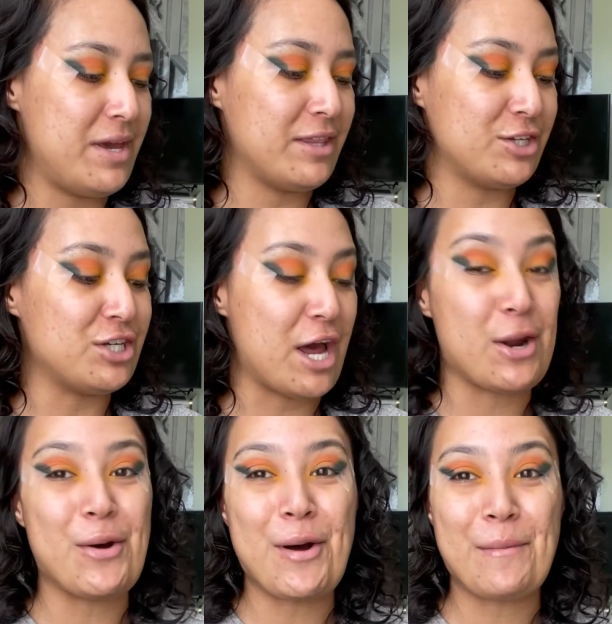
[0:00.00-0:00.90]
the shadow
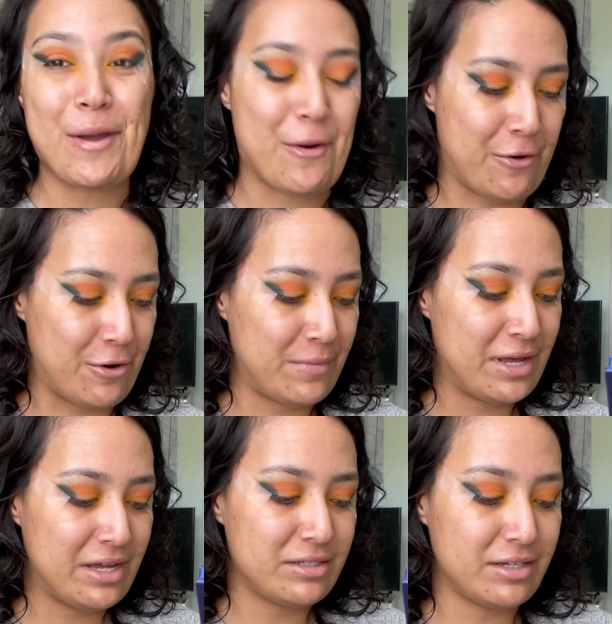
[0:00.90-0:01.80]
on my arm
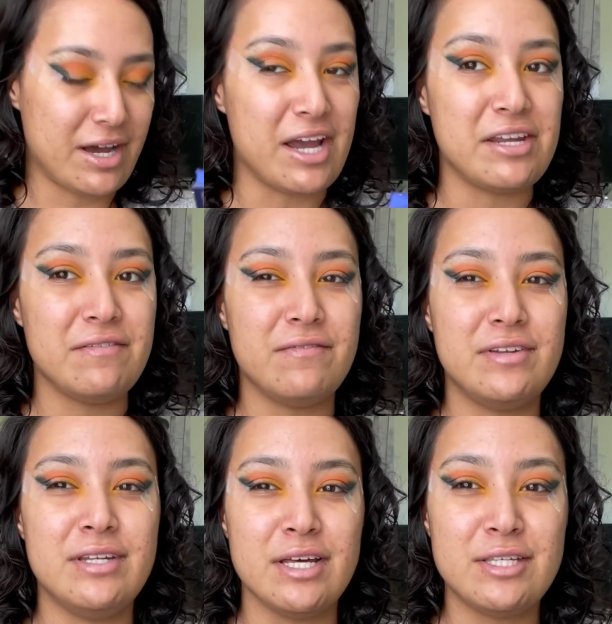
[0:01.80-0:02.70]
to kind
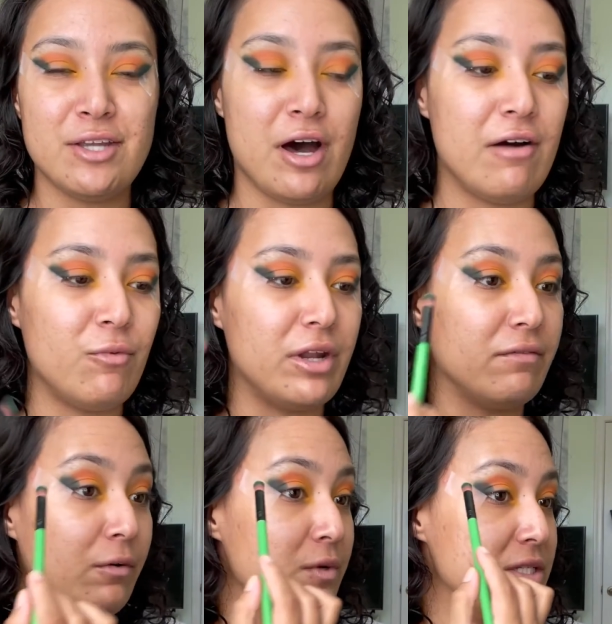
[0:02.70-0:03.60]
of dust off
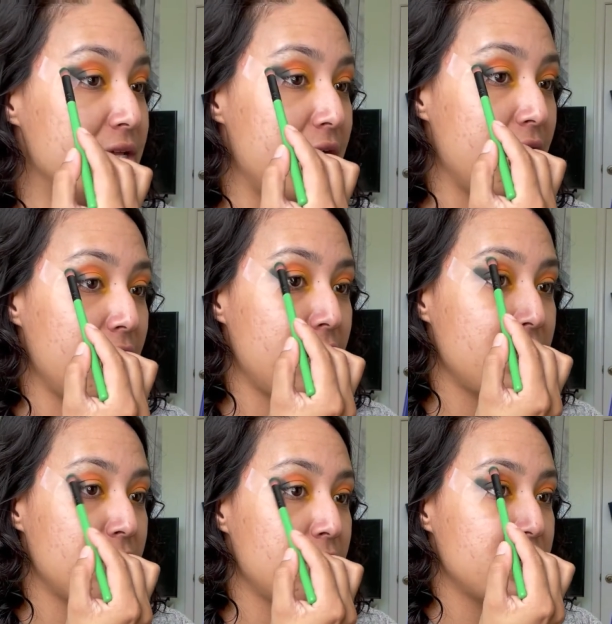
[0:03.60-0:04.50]
whatever was there
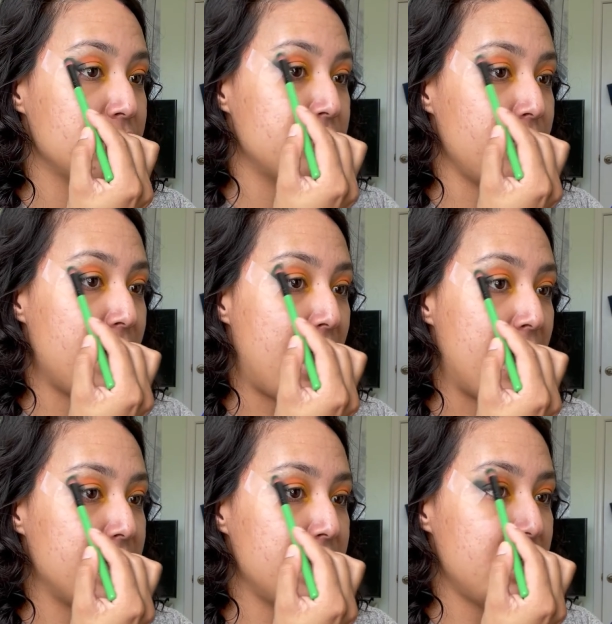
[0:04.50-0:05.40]
so that
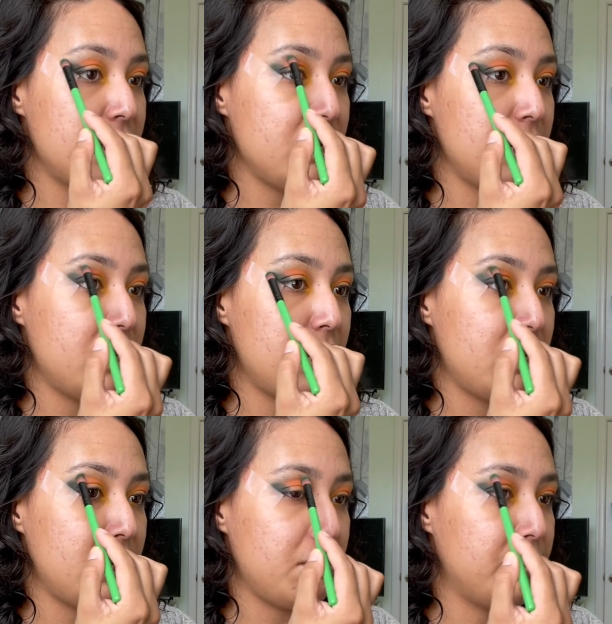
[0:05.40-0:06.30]
I can
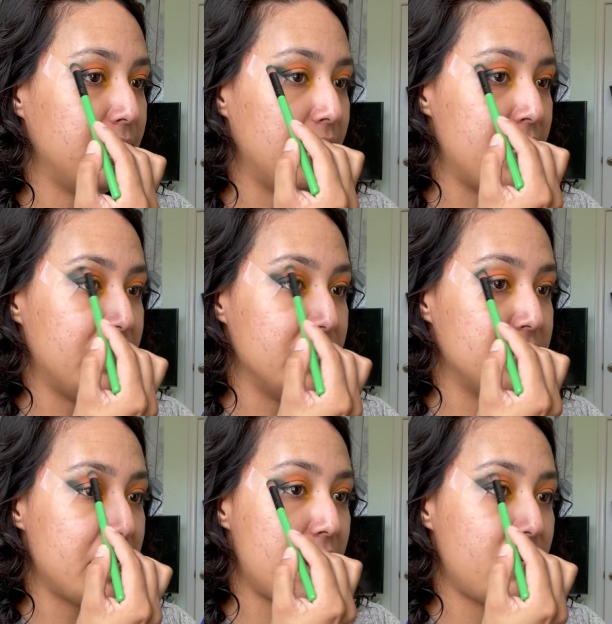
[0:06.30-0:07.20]
blend this
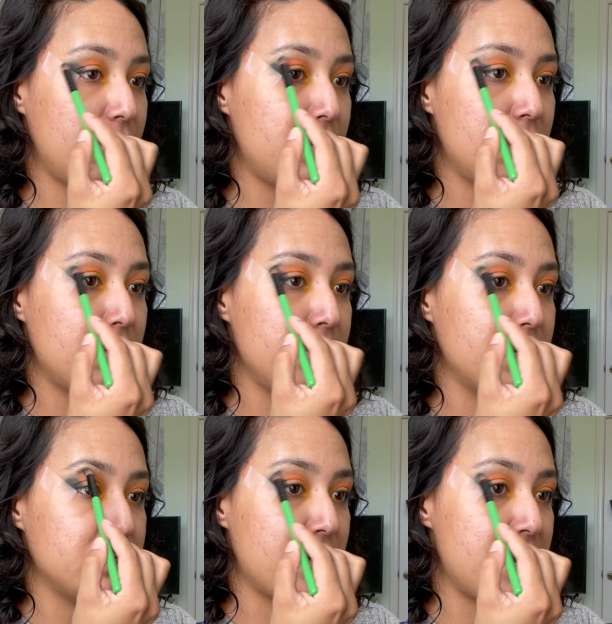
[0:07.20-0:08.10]
out,
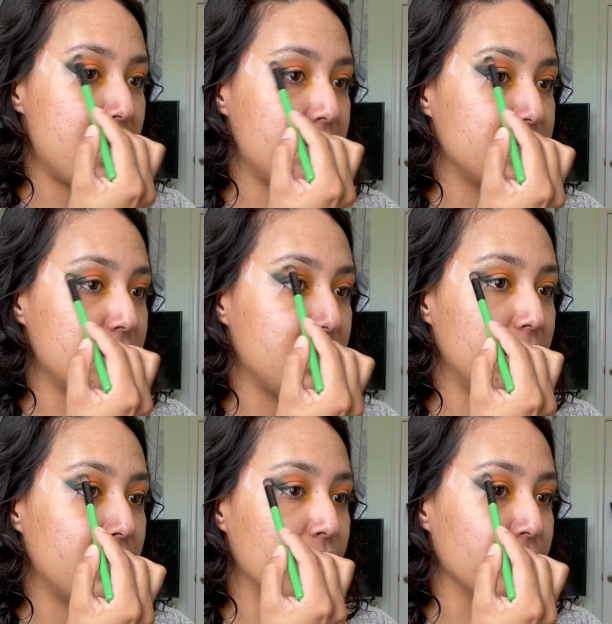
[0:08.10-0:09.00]
because right now it's gonna
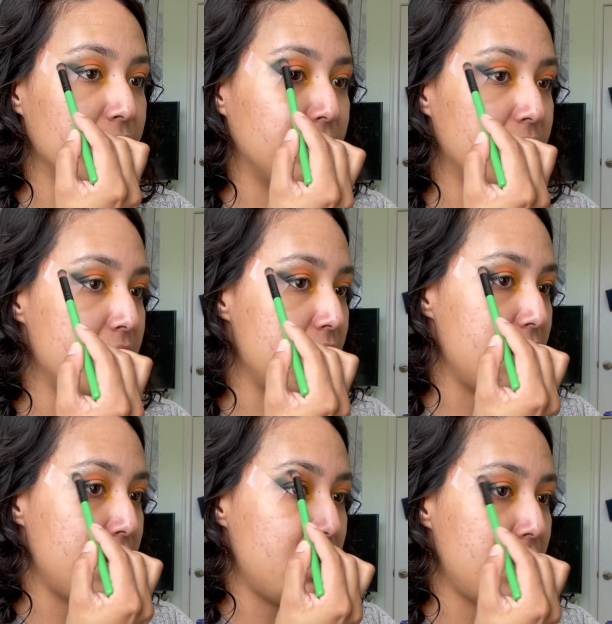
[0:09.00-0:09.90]
look really